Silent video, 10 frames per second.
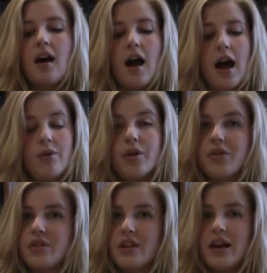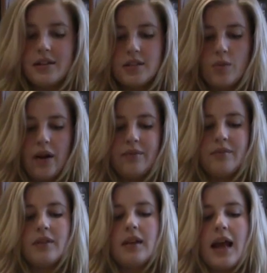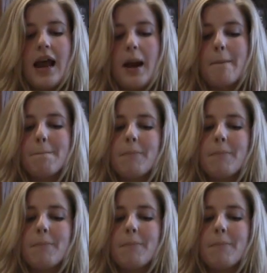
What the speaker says: I would go to the next one. A